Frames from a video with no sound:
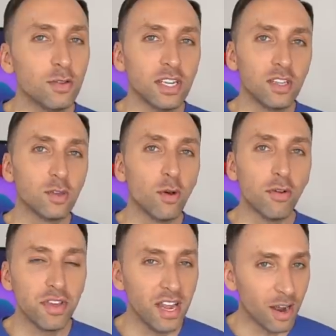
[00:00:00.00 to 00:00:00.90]
was like this
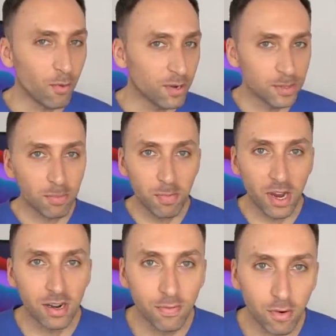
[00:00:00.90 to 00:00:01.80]
whole thing I wasn't
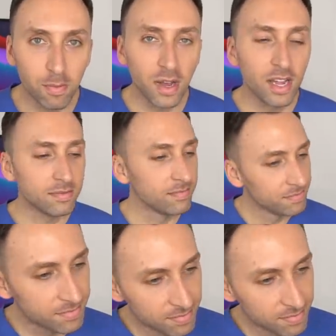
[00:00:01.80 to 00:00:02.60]
prepared for, but